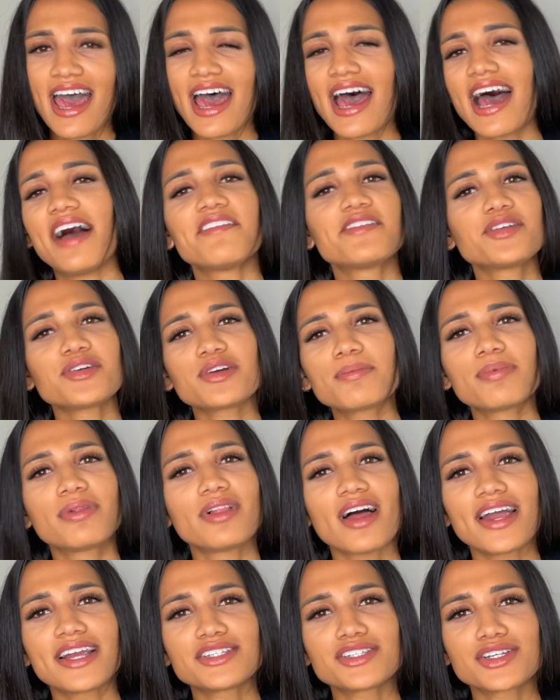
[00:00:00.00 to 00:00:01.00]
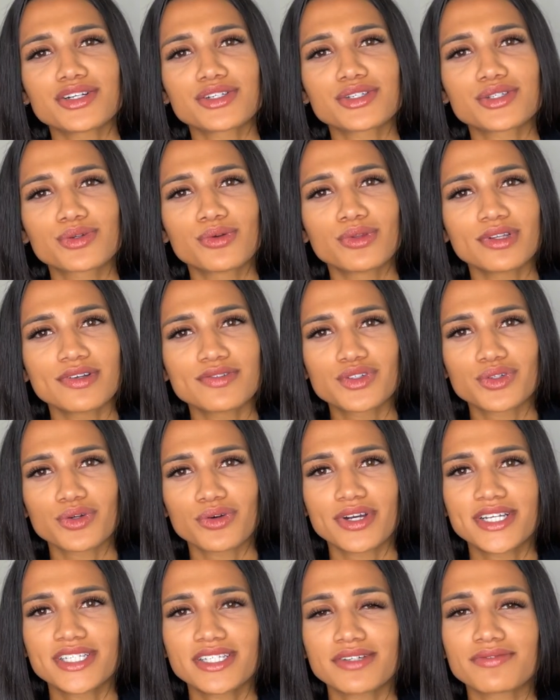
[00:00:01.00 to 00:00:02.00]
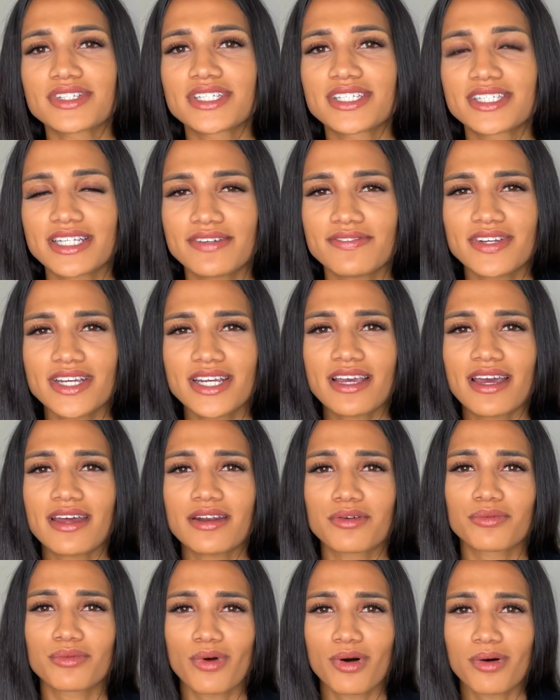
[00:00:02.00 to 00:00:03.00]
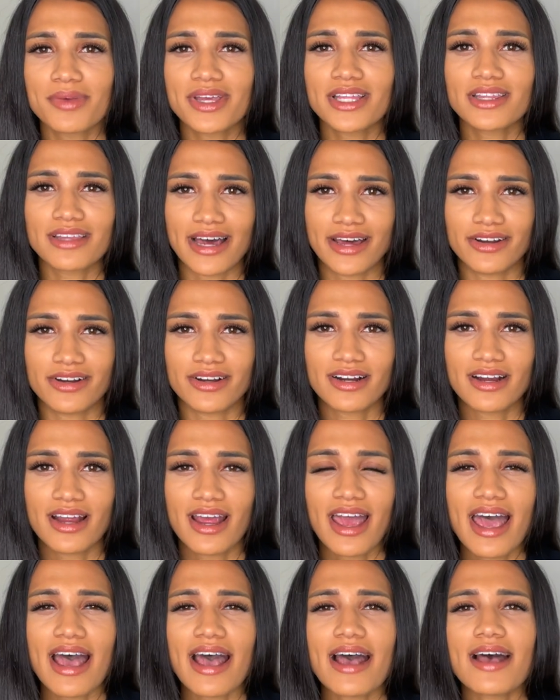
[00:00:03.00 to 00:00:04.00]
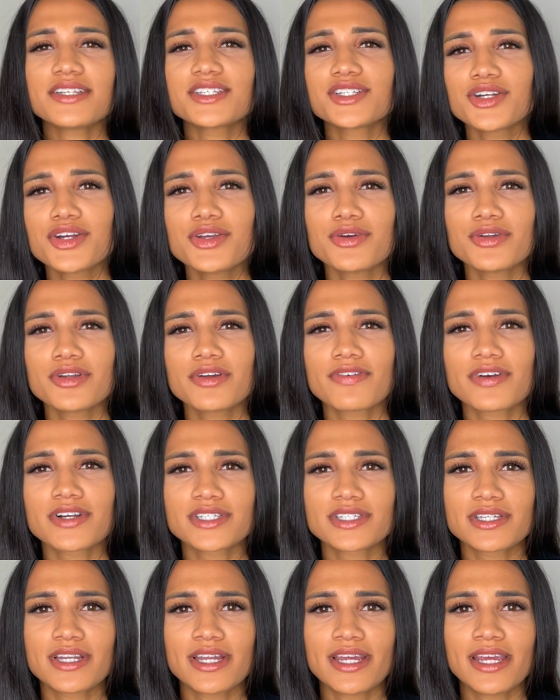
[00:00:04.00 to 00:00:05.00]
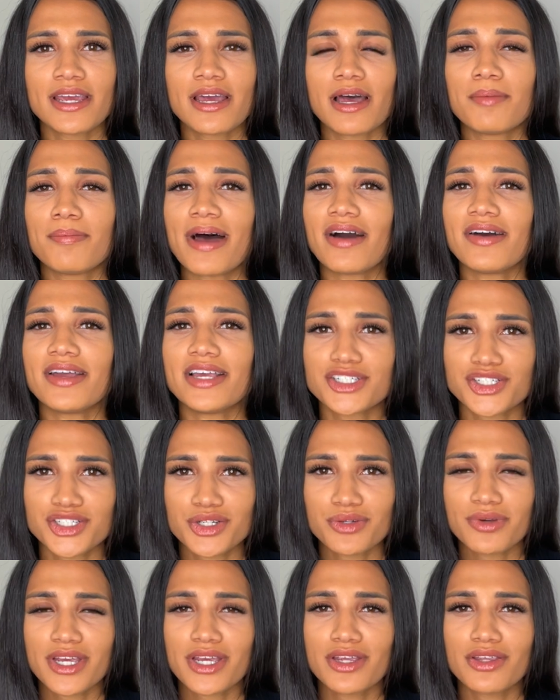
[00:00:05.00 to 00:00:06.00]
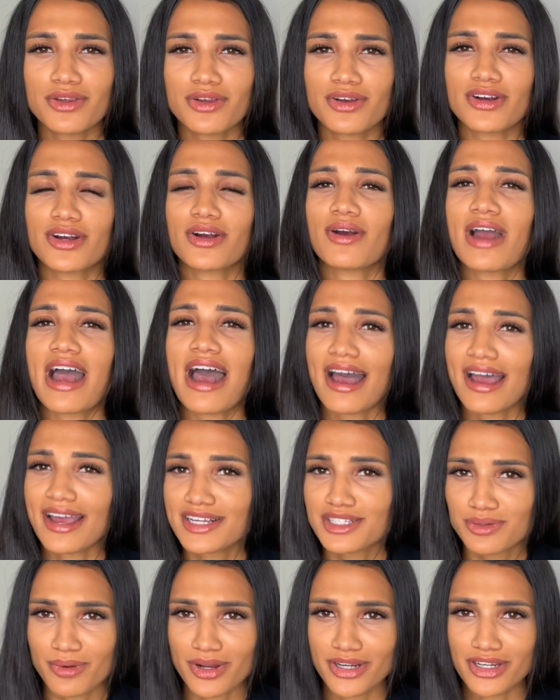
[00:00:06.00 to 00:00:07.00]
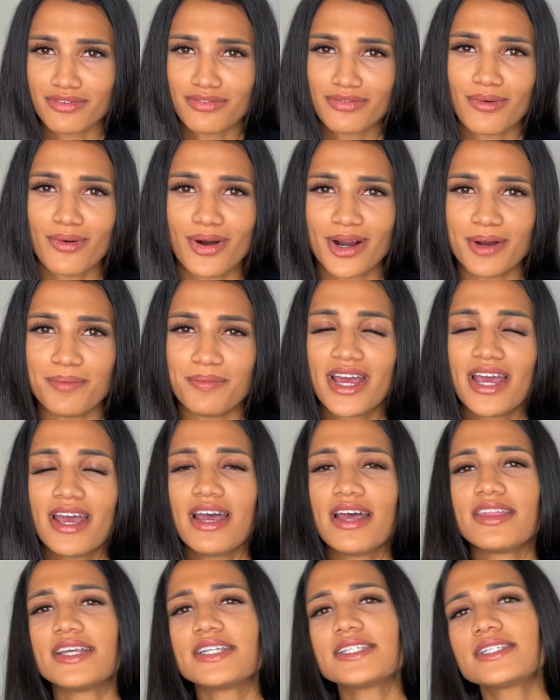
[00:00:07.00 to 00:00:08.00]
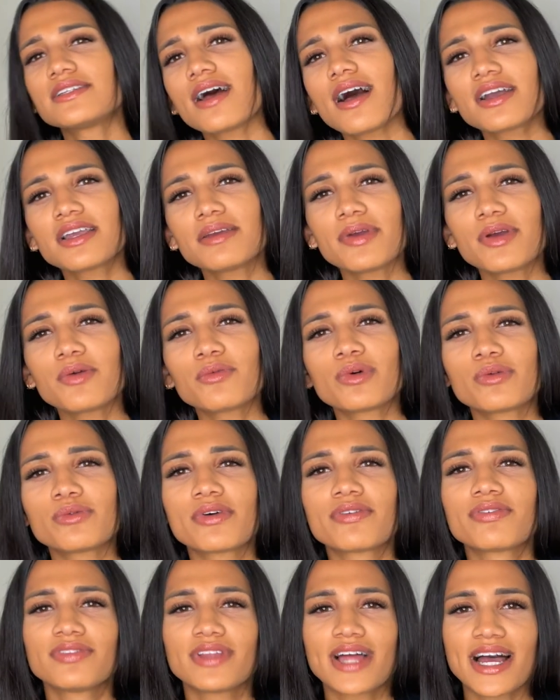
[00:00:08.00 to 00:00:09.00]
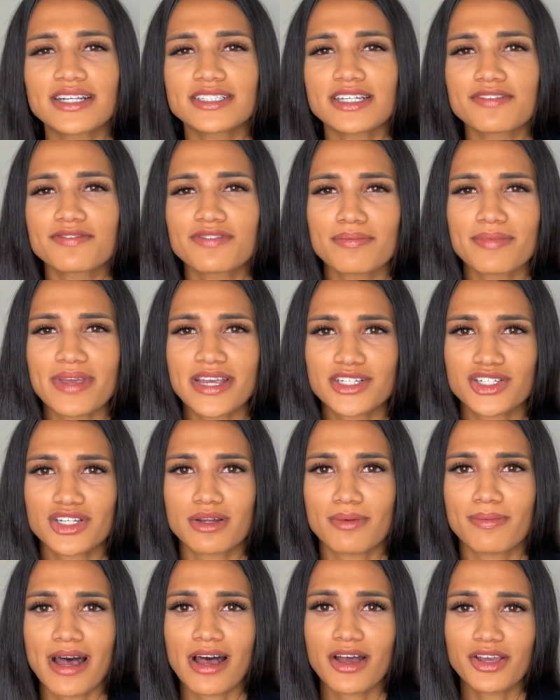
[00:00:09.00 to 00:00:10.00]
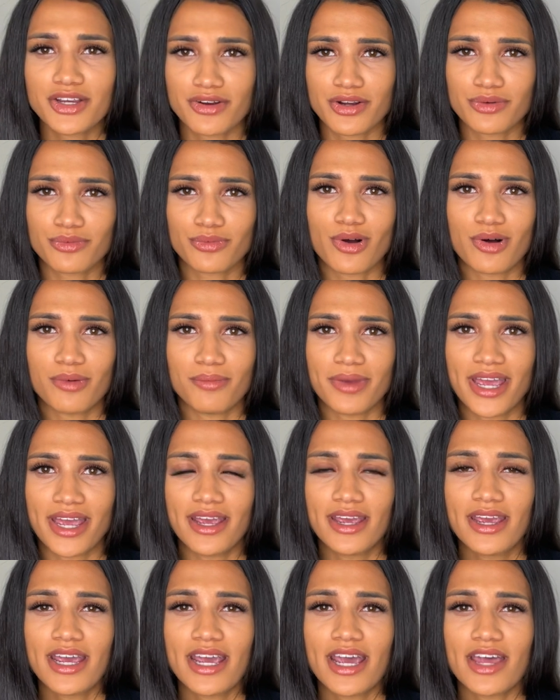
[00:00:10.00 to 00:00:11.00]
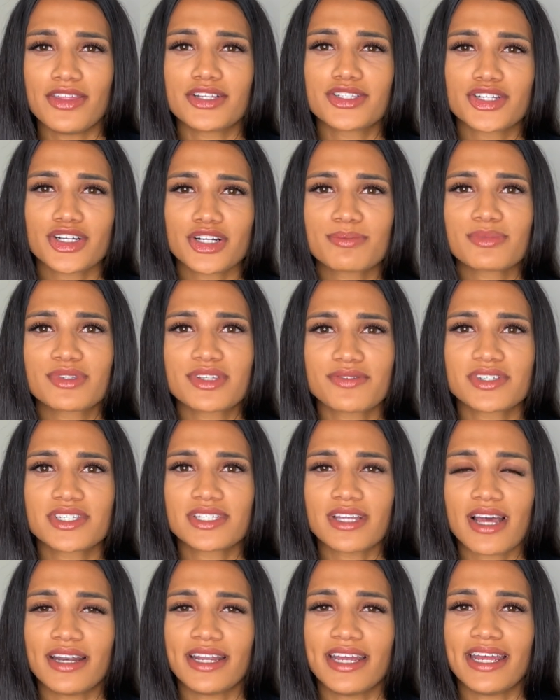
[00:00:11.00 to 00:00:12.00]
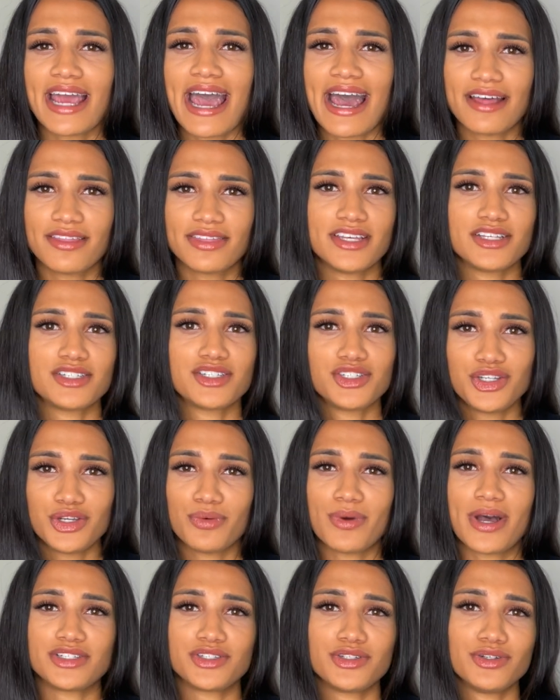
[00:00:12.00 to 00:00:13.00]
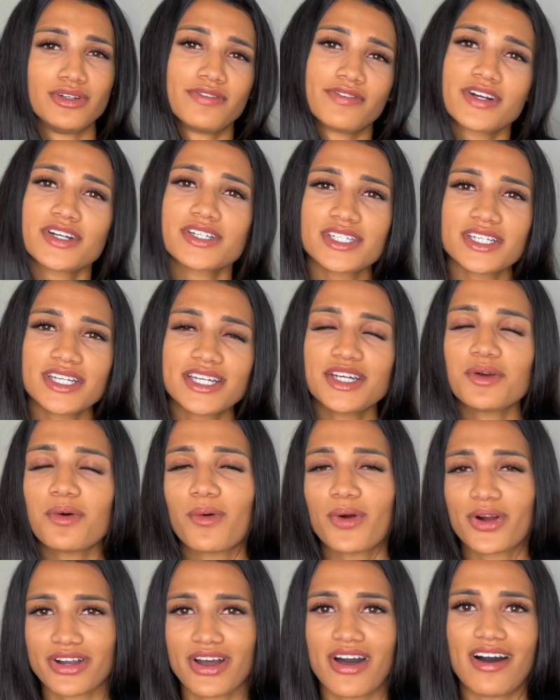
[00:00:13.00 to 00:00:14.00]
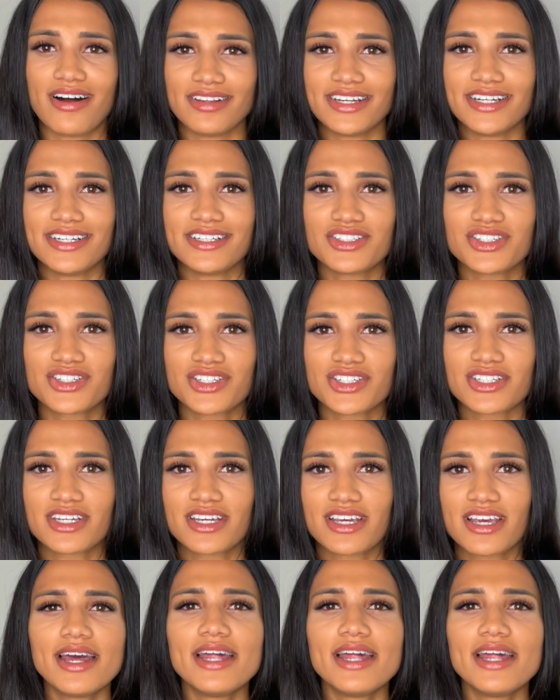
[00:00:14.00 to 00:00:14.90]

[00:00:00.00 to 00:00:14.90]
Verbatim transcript: After applying to your school of choice and receiving an enrollment letter, ask your university about issuing your I twenty form. This document will reflect information about your enrollment and the terms of study at this U S university or college.